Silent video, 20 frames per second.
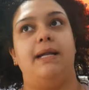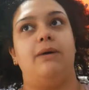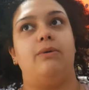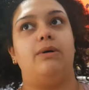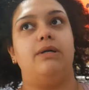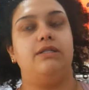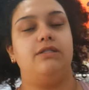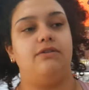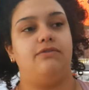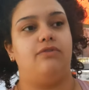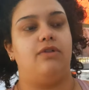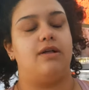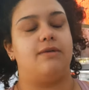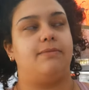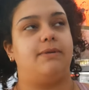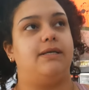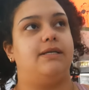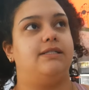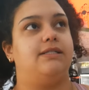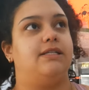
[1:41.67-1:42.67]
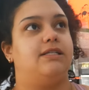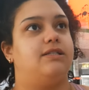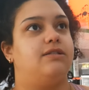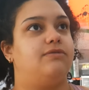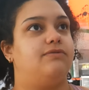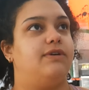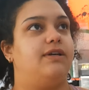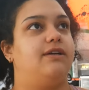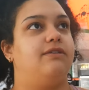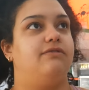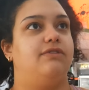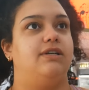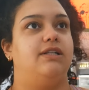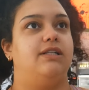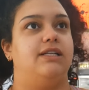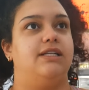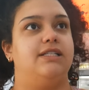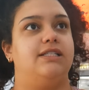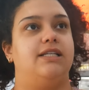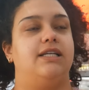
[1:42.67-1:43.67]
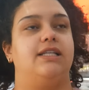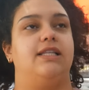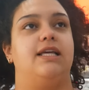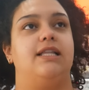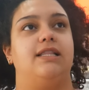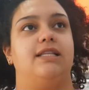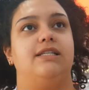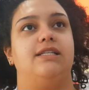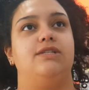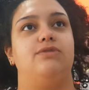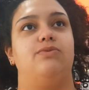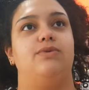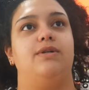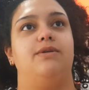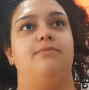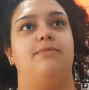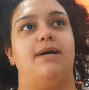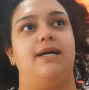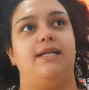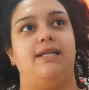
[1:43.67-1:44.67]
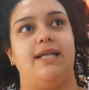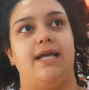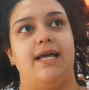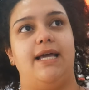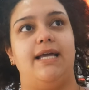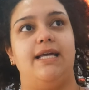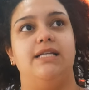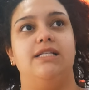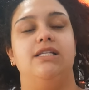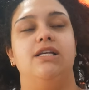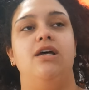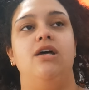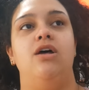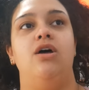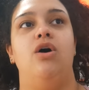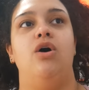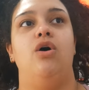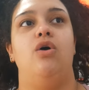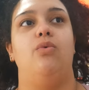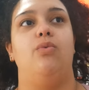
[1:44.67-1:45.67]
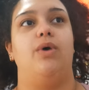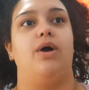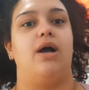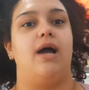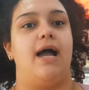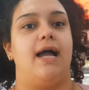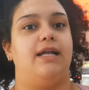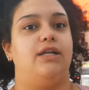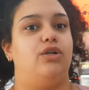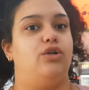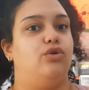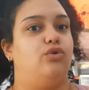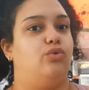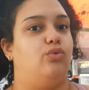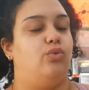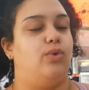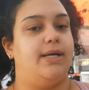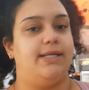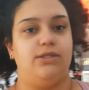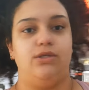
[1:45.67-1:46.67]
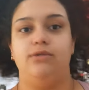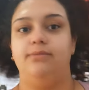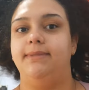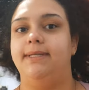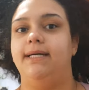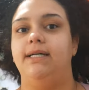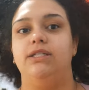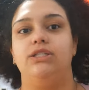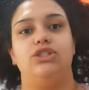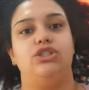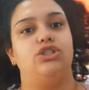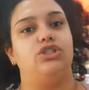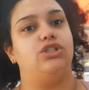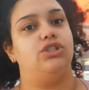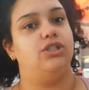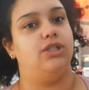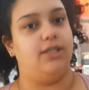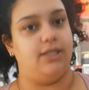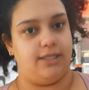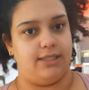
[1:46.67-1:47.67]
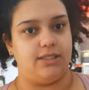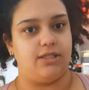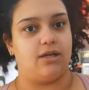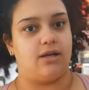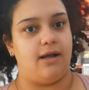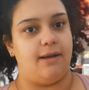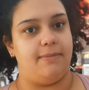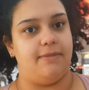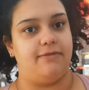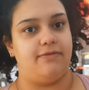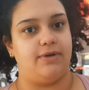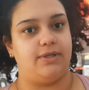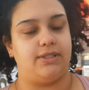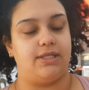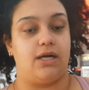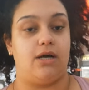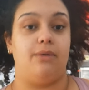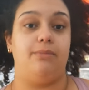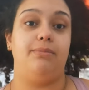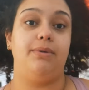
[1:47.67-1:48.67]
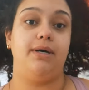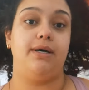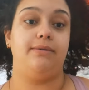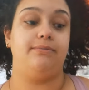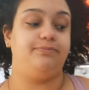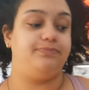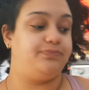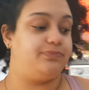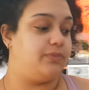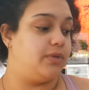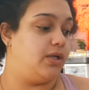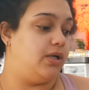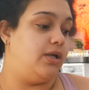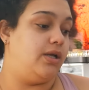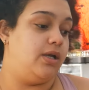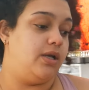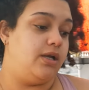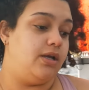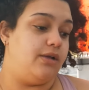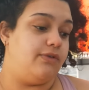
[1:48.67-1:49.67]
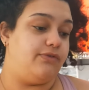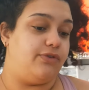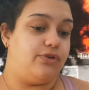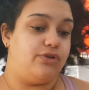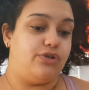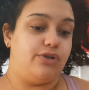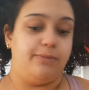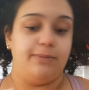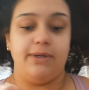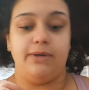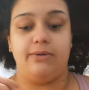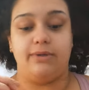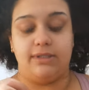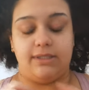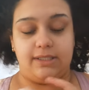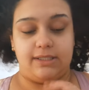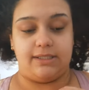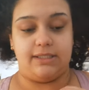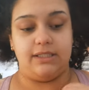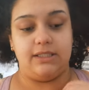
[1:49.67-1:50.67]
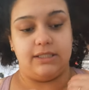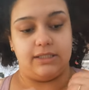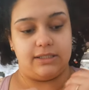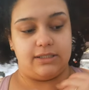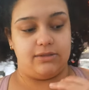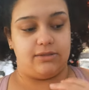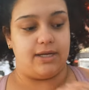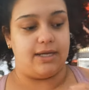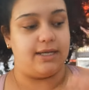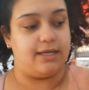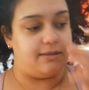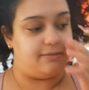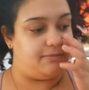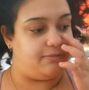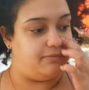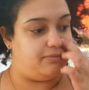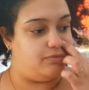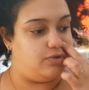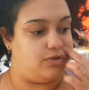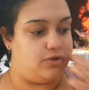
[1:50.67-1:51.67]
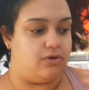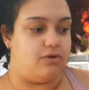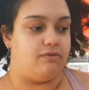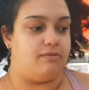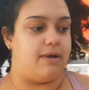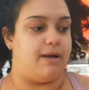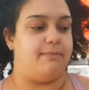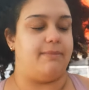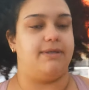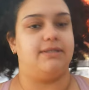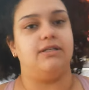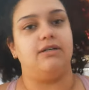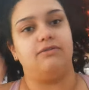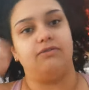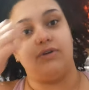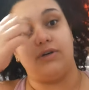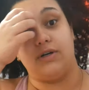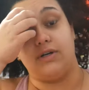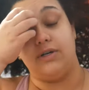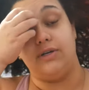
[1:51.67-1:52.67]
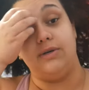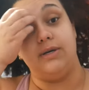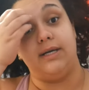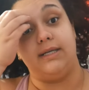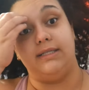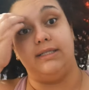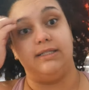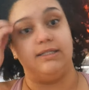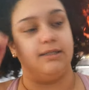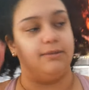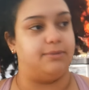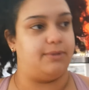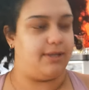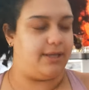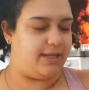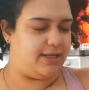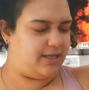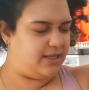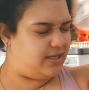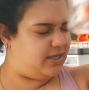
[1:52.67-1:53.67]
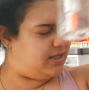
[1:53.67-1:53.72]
I wanted to vlog because this is very realistic. Like, this is one of my days where I do way too much. I need to calm the fuck down. But future me wants to see this so I could, you know, remind myself, girl, you got discipline.